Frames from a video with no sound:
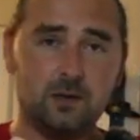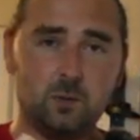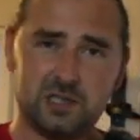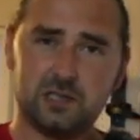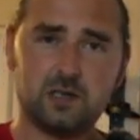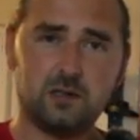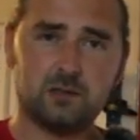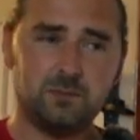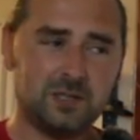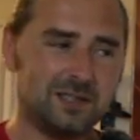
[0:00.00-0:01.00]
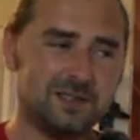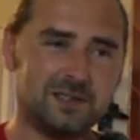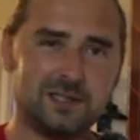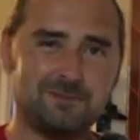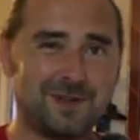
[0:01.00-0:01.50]
which is good
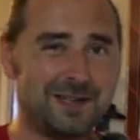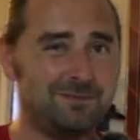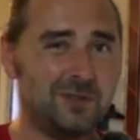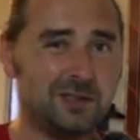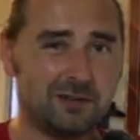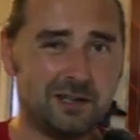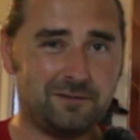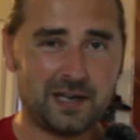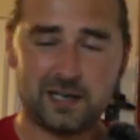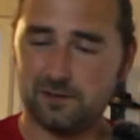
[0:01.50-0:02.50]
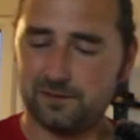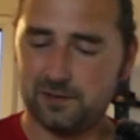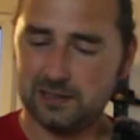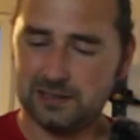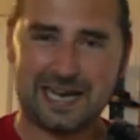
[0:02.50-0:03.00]
because I'm not a great fan of
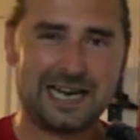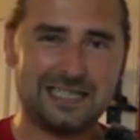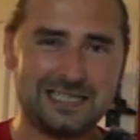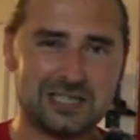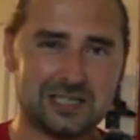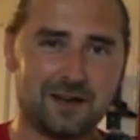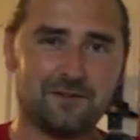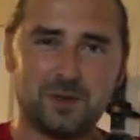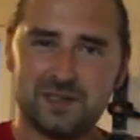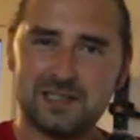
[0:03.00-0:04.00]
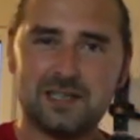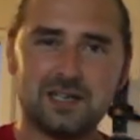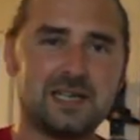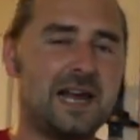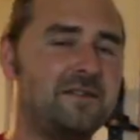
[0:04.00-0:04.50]
tanniny stuff, but this
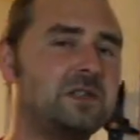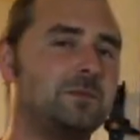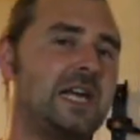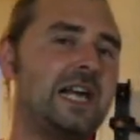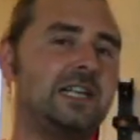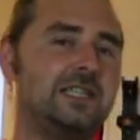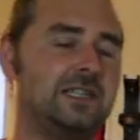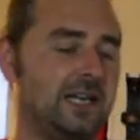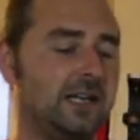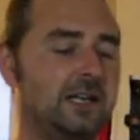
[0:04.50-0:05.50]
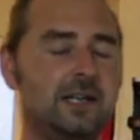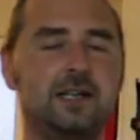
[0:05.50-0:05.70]
does have some tannin in there.